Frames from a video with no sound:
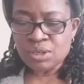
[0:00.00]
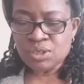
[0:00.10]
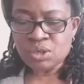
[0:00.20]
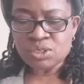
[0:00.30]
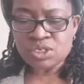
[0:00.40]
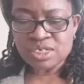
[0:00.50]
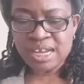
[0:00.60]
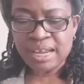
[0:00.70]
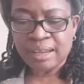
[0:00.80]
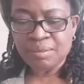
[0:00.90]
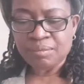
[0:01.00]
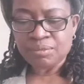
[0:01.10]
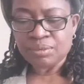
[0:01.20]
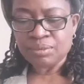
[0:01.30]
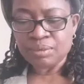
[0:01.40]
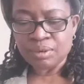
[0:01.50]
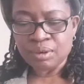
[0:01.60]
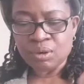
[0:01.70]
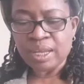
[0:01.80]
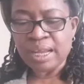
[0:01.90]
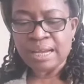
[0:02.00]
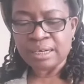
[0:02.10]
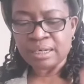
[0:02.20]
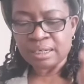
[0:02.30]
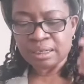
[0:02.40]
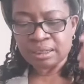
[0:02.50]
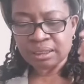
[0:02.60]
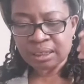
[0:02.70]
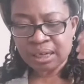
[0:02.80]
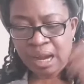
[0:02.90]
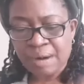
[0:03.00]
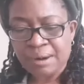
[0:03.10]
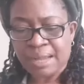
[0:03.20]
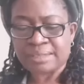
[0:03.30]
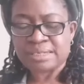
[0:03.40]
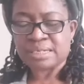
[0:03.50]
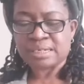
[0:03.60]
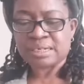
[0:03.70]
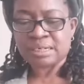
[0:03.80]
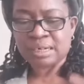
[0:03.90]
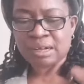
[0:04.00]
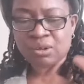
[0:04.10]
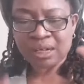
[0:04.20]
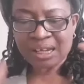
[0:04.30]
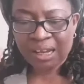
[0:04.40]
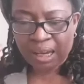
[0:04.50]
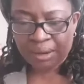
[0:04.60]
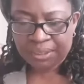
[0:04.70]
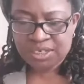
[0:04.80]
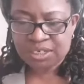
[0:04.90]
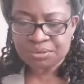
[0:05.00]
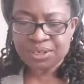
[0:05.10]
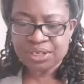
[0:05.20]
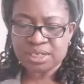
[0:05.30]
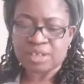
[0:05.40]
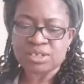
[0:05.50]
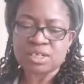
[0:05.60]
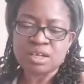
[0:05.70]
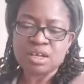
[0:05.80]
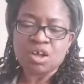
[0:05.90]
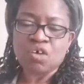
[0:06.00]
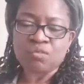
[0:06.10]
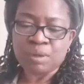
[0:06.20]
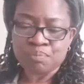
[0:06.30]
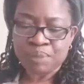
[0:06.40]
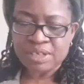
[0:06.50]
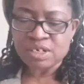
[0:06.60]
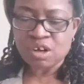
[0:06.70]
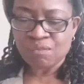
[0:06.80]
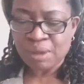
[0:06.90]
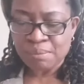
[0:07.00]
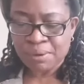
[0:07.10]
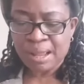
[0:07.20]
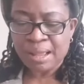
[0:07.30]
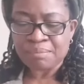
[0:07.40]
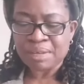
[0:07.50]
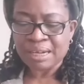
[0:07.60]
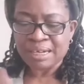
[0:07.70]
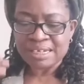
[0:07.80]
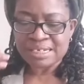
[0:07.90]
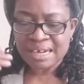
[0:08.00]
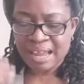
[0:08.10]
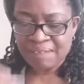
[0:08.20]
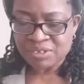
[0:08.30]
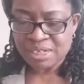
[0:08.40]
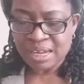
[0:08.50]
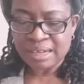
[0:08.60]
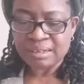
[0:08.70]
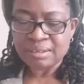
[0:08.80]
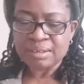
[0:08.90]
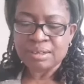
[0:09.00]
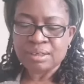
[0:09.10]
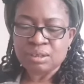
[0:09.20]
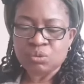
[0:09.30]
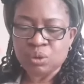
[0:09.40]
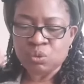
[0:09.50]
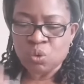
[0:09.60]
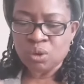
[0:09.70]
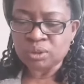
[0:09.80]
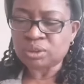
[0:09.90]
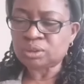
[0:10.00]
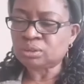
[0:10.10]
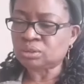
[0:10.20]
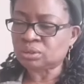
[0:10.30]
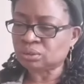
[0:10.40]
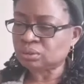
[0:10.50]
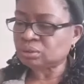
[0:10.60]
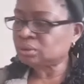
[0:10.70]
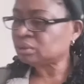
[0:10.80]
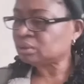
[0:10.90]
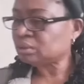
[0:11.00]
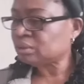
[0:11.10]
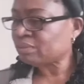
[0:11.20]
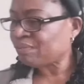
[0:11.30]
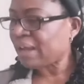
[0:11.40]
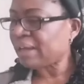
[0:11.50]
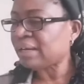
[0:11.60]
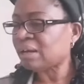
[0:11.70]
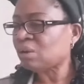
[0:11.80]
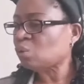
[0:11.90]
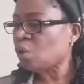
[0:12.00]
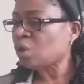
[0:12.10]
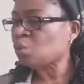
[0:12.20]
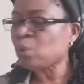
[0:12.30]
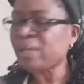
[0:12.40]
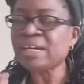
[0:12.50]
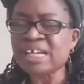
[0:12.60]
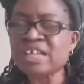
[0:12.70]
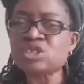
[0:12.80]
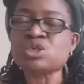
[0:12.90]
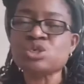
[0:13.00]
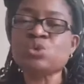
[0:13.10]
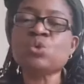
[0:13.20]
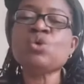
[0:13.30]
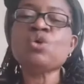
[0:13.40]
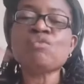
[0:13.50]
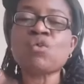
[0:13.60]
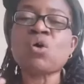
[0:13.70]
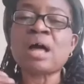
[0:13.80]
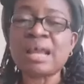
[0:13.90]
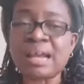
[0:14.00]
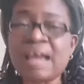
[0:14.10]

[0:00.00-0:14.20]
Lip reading: So today, looking at the character or the characteristics of the person of Abraham and his lifestyle, we want to find out what we need to do for our